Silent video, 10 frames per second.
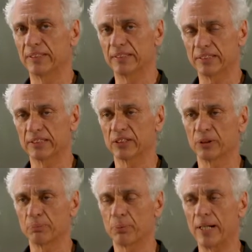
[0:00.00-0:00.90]
This is a
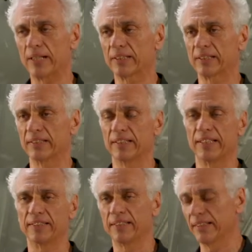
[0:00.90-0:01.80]
good product, and
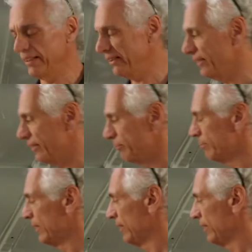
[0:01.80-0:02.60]
they, they um,